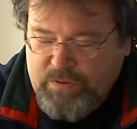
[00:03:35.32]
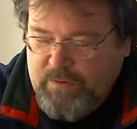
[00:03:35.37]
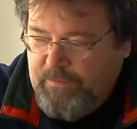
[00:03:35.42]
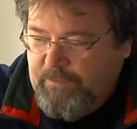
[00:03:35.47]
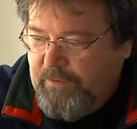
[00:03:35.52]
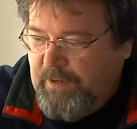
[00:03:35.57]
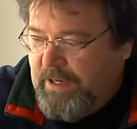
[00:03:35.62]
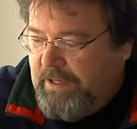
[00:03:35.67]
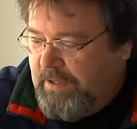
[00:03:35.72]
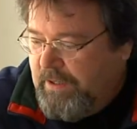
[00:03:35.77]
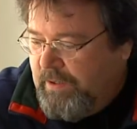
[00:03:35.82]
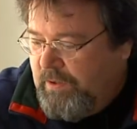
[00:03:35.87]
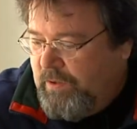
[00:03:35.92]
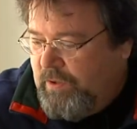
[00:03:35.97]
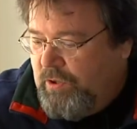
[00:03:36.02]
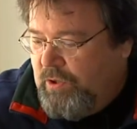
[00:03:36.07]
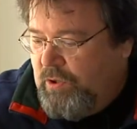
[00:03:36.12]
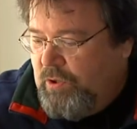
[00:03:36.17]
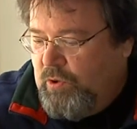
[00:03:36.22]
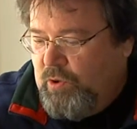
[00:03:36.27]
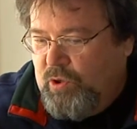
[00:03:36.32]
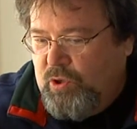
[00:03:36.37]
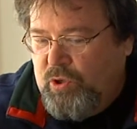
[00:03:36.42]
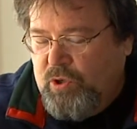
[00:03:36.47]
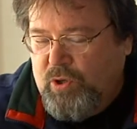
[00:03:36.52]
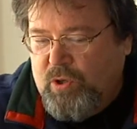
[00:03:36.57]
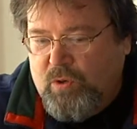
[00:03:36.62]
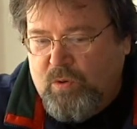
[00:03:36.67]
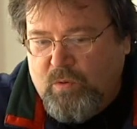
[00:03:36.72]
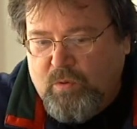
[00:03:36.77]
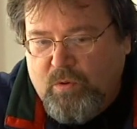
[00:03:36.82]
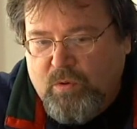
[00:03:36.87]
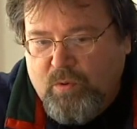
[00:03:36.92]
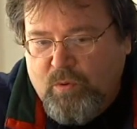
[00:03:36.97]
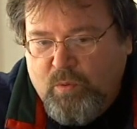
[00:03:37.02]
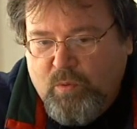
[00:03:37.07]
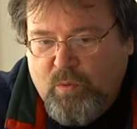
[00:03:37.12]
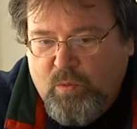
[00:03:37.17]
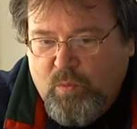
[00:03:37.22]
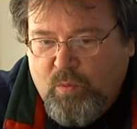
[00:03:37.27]
So, Fred, you know,
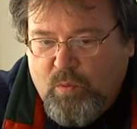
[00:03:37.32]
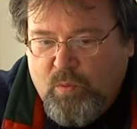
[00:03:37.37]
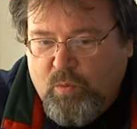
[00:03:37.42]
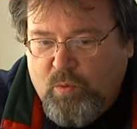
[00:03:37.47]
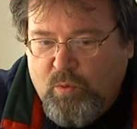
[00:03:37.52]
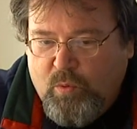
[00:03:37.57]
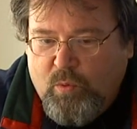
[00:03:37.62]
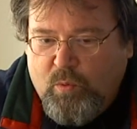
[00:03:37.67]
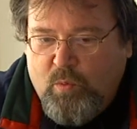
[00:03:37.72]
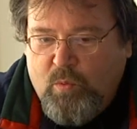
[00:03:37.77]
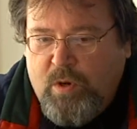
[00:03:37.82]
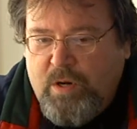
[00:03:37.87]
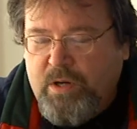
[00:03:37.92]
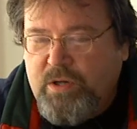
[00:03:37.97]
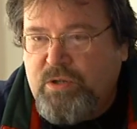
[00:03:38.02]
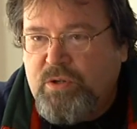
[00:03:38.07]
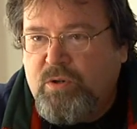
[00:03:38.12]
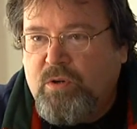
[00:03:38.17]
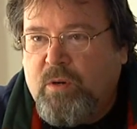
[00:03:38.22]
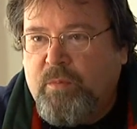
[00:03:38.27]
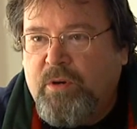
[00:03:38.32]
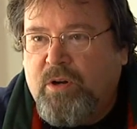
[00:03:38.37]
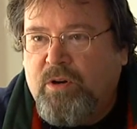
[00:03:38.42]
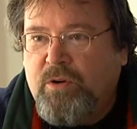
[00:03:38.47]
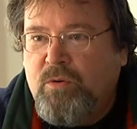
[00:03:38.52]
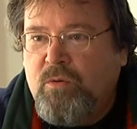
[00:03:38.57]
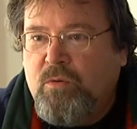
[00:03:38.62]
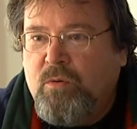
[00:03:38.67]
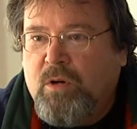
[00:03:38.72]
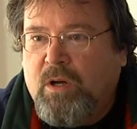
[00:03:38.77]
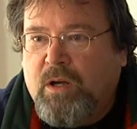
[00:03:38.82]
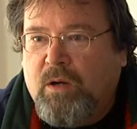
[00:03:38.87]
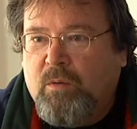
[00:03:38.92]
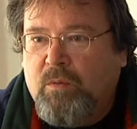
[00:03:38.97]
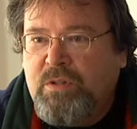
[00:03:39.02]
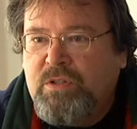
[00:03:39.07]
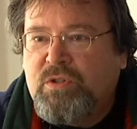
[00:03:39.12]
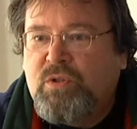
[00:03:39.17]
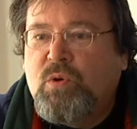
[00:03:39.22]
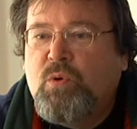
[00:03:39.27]
where did you, I mean, are you, uh,
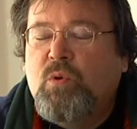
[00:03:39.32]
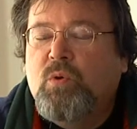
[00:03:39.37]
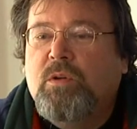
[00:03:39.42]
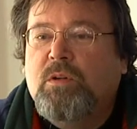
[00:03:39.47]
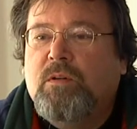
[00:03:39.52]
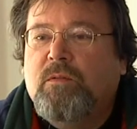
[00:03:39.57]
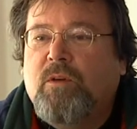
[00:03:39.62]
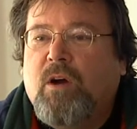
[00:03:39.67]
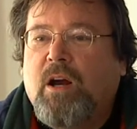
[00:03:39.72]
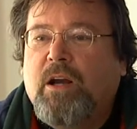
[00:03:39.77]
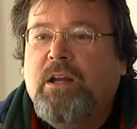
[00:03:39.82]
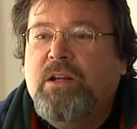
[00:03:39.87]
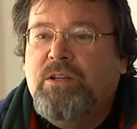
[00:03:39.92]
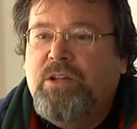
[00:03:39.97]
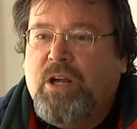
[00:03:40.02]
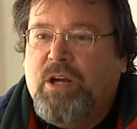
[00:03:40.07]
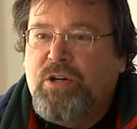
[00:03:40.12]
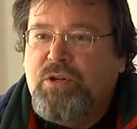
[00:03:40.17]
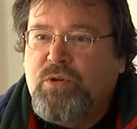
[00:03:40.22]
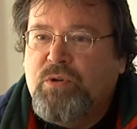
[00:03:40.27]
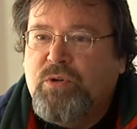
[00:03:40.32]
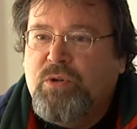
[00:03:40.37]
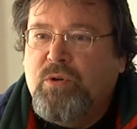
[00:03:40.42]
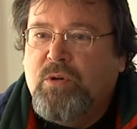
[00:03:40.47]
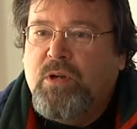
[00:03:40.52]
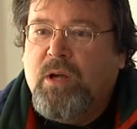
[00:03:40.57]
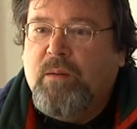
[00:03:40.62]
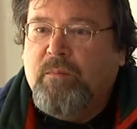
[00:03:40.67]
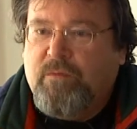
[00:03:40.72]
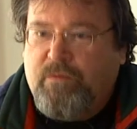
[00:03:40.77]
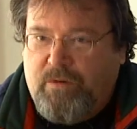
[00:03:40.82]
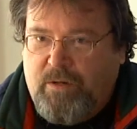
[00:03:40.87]
what school of architecture do you come